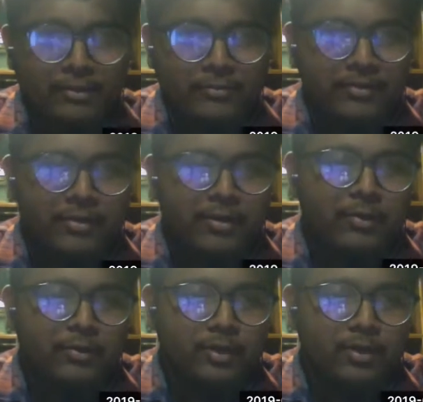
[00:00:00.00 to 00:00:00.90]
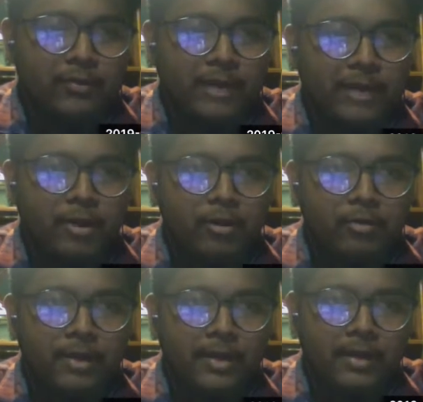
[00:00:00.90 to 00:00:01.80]
wiped out
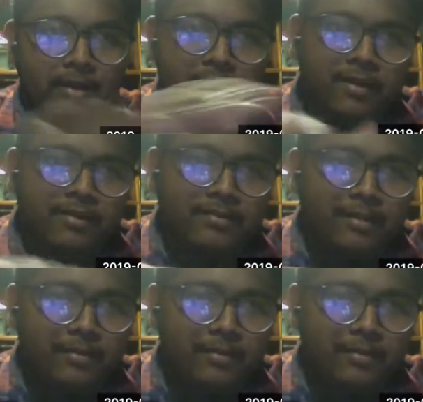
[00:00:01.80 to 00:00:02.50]
by some